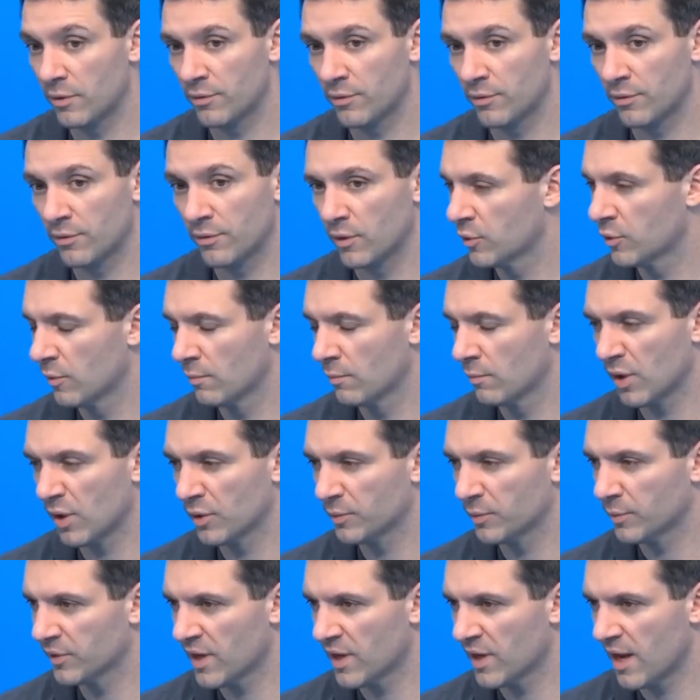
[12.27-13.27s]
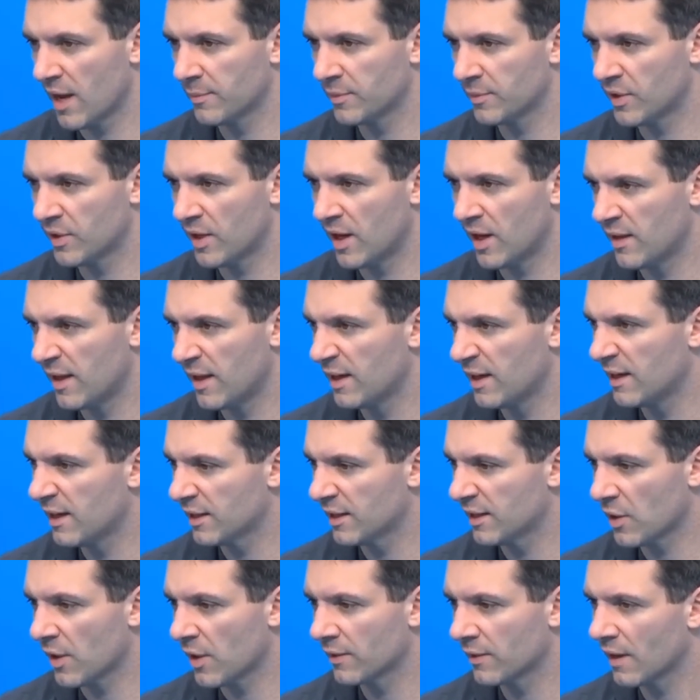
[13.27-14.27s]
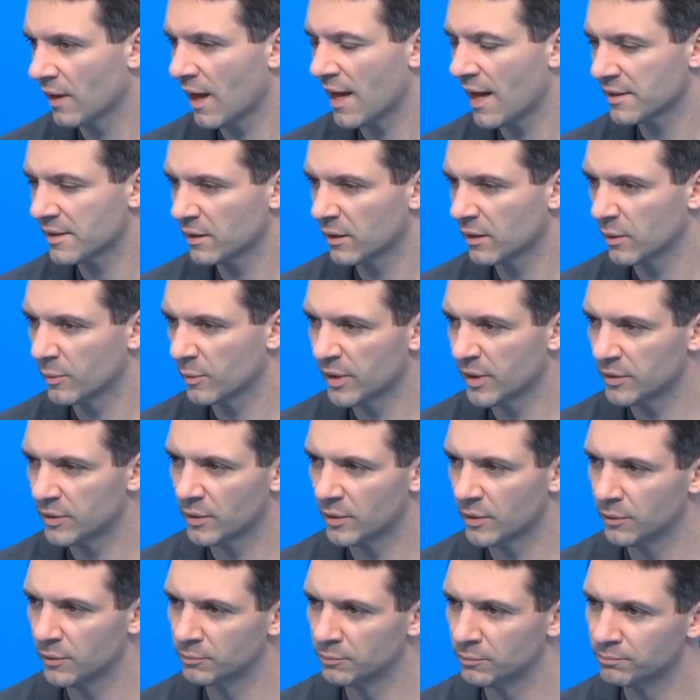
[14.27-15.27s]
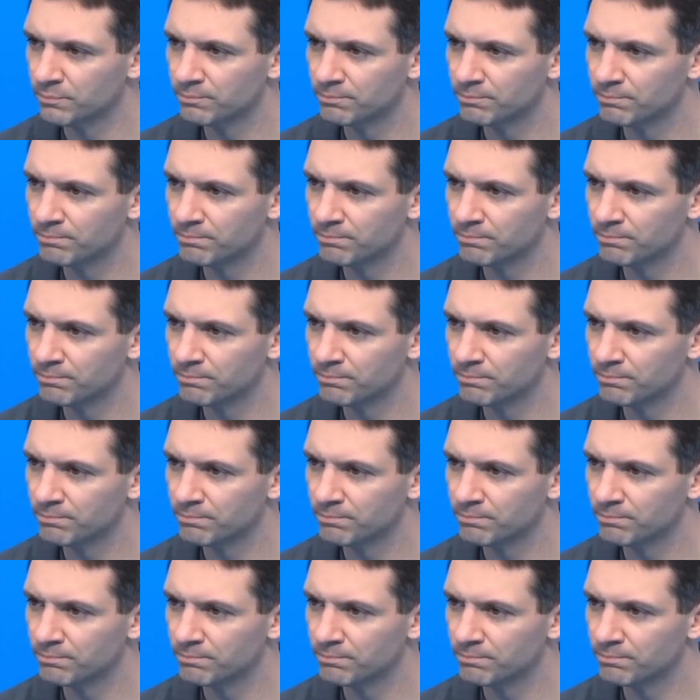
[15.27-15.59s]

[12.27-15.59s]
We threw it up to him multiple times tonight, and then he gets on the glass a little bit too.